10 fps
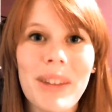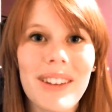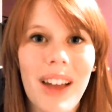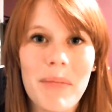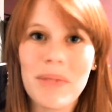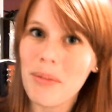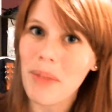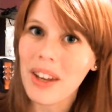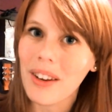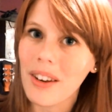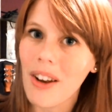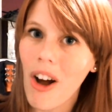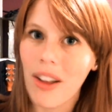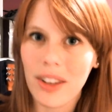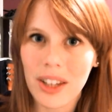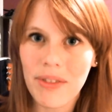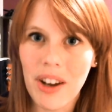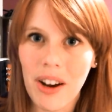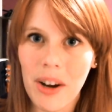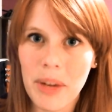time into making an all
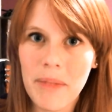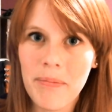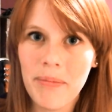Eevee army.